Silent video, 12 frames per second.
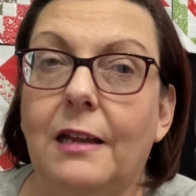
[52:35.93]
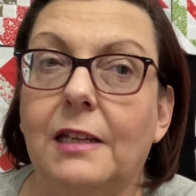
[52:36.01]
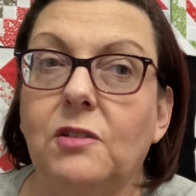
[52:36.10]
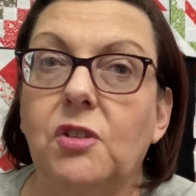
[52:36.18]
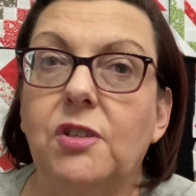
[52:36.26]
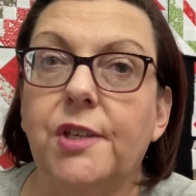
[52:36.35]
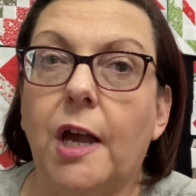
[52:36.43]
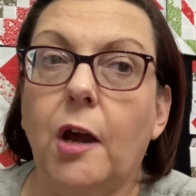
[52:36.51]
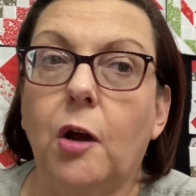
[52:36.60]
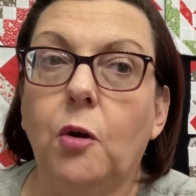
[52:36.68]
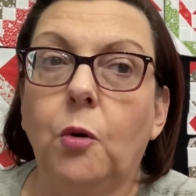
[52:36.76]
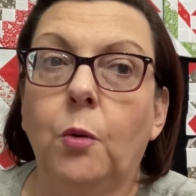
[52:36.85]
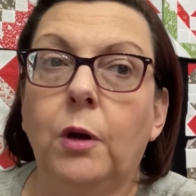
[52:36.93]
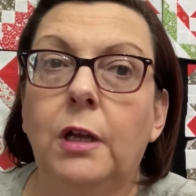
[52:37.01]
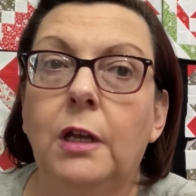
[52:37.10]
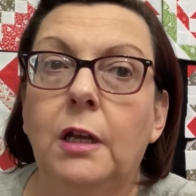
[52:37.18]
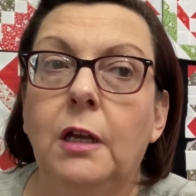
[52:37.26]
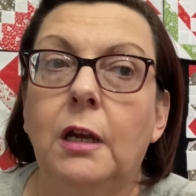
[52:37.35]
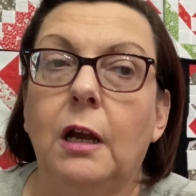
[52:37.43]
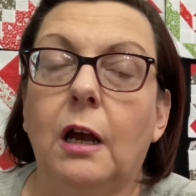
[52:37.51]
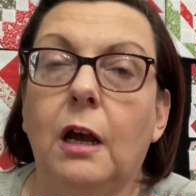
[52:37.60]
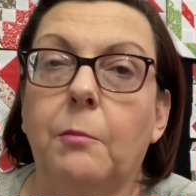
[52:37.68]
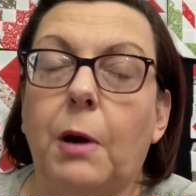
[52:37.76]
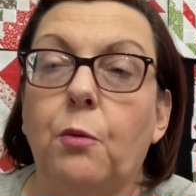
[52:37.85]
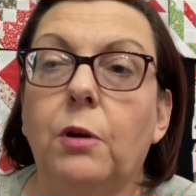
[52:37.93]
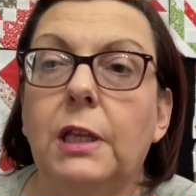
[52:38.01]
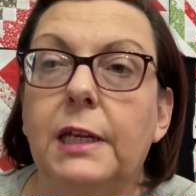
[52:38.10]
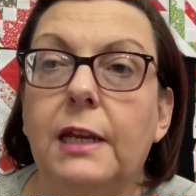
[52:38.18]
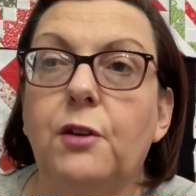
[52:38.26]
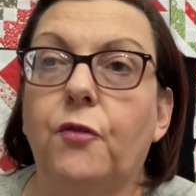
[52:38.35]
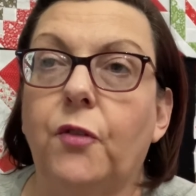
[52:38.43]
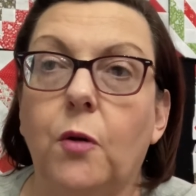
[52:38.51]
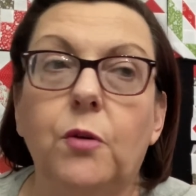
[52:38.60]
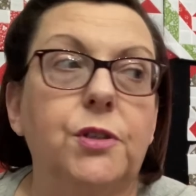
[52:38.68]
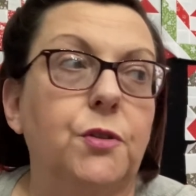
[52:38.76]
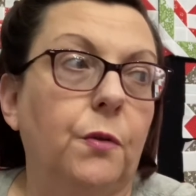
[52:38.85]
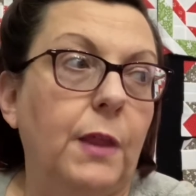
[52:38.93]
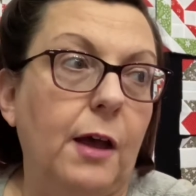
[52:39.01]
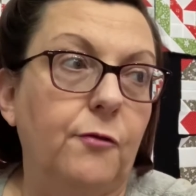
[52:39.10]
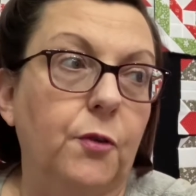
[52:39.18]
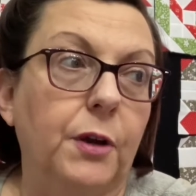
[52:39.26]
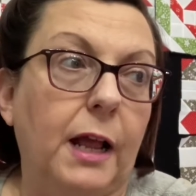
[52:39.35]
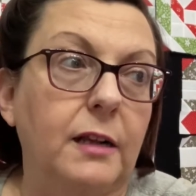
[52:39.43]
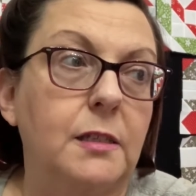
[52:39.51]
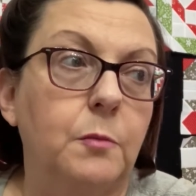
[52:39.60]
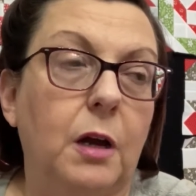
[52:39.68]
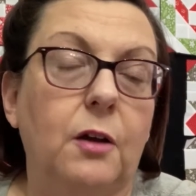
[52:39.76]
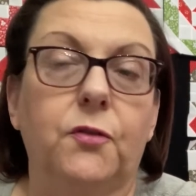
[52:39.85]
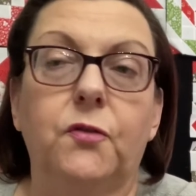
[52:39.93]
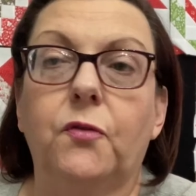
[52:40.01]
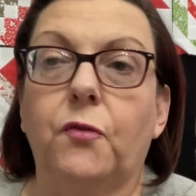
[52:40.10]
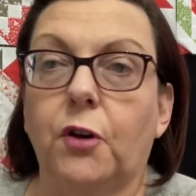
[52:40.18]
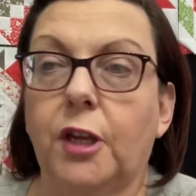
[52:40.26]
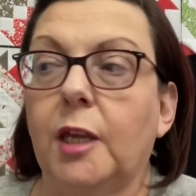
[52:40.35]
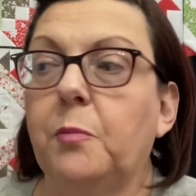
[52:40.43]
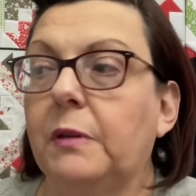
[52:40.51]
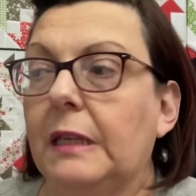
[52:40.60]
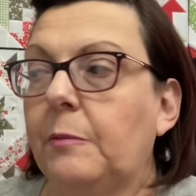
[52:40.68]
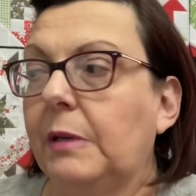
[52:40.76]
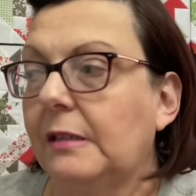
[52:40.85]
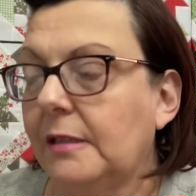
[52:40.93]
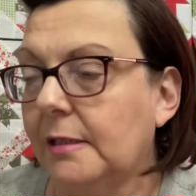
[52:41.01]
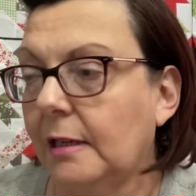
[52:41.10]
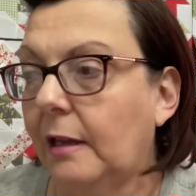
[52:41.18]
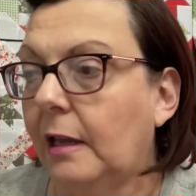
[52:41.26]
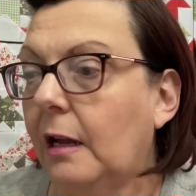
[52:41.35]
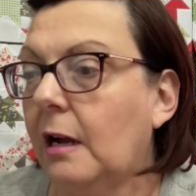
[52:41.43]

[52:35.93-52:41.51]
And so I really need to focus on that for next month for keeping them in sync.